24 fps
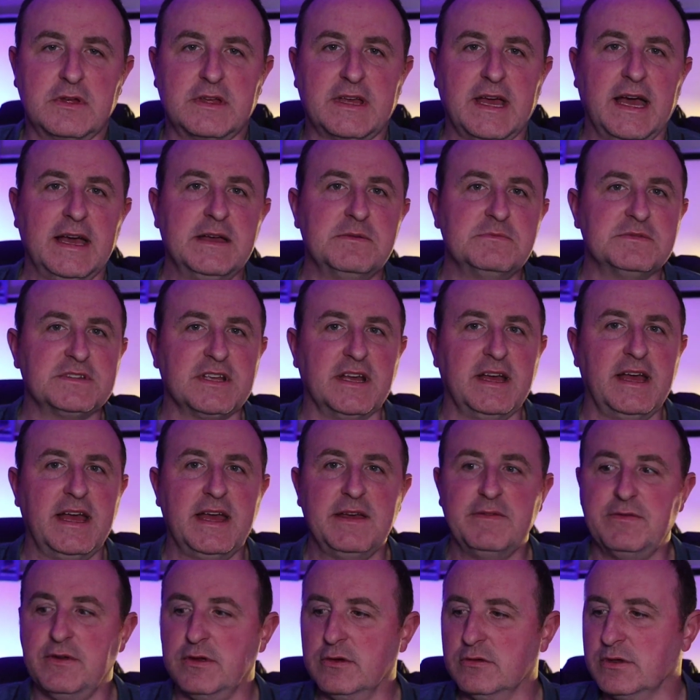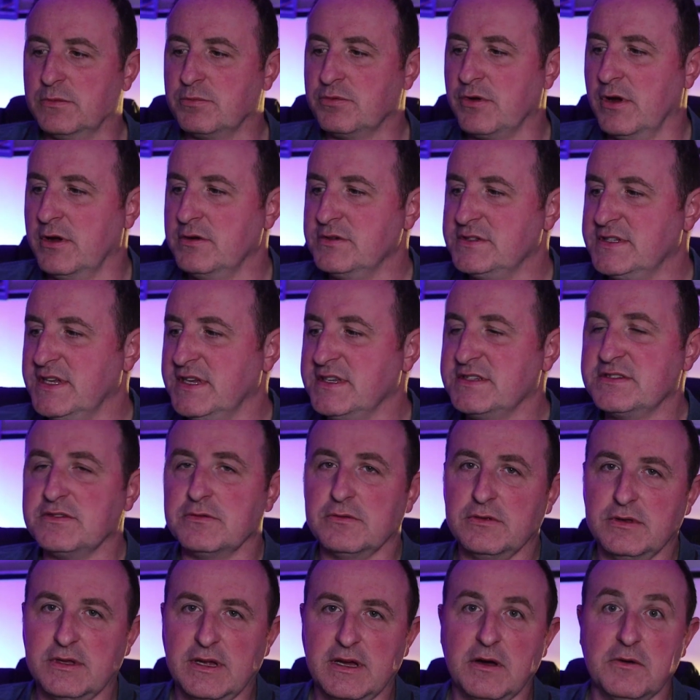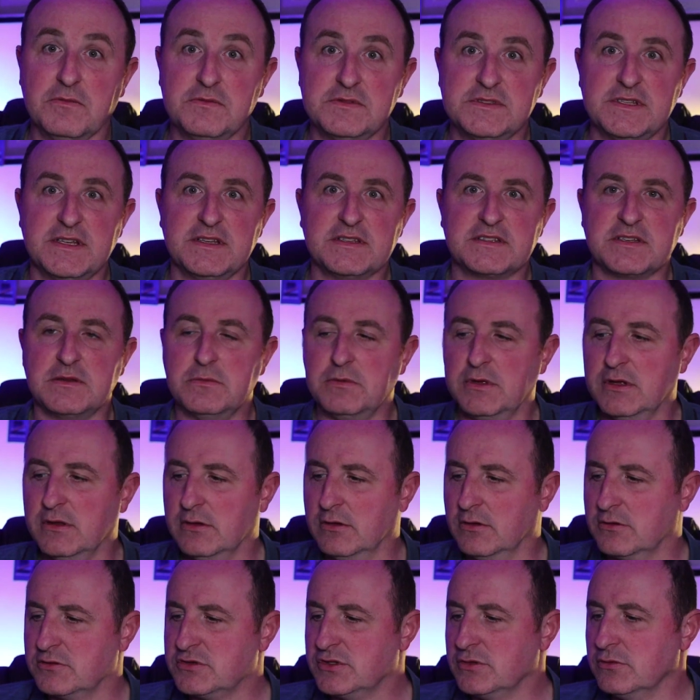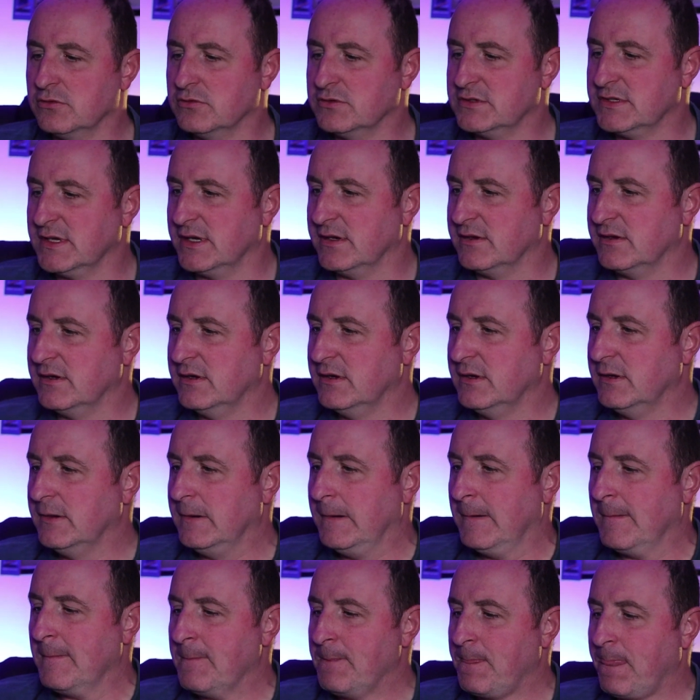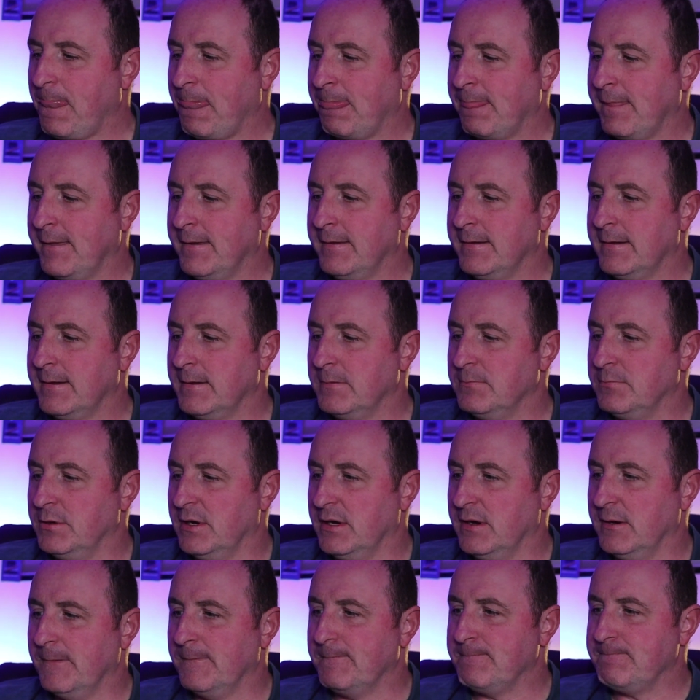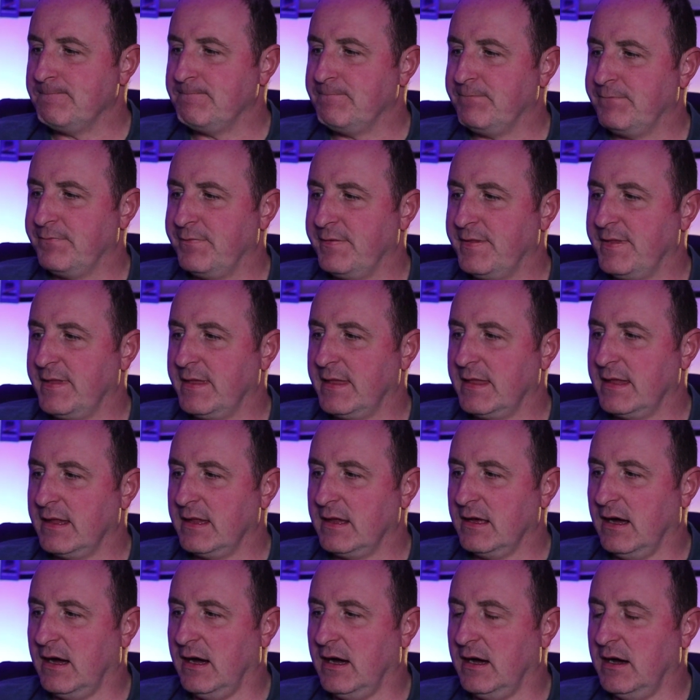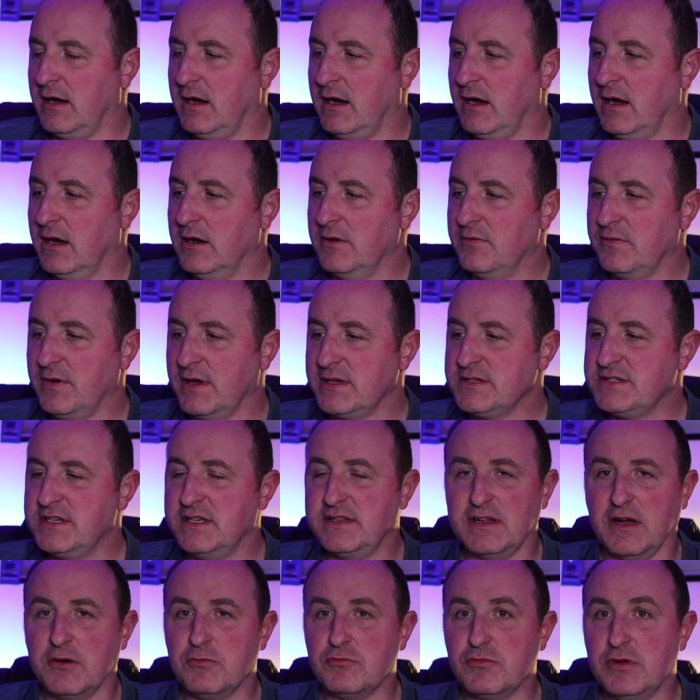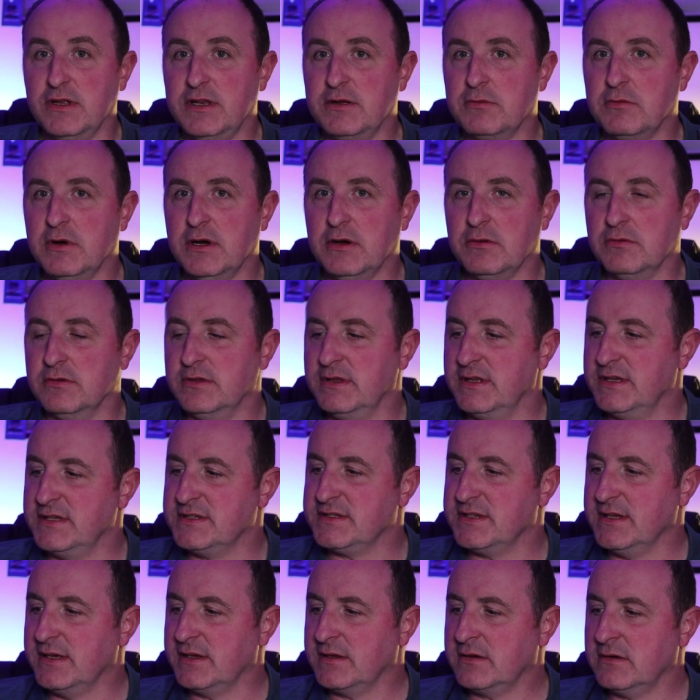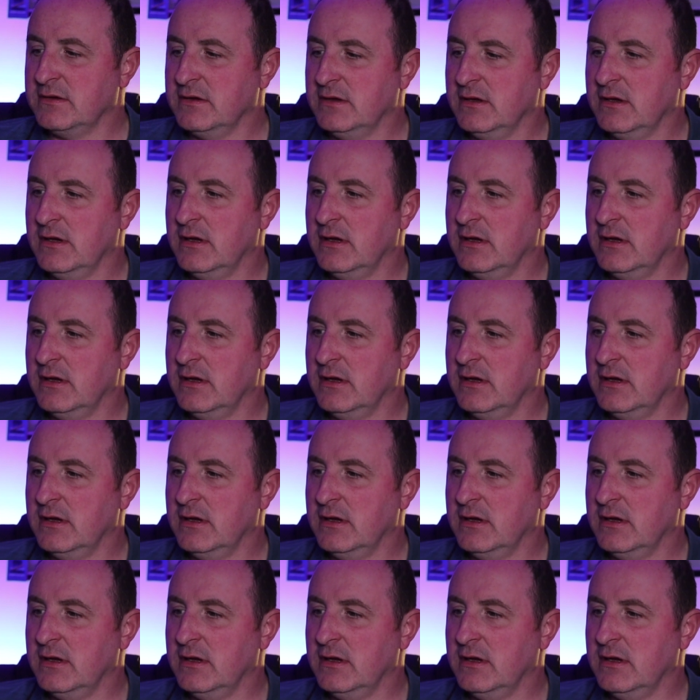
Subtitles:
games that are heavy on the processor, and that, obviously it's going to be a lot shorter. But I've actually done really well with this thing,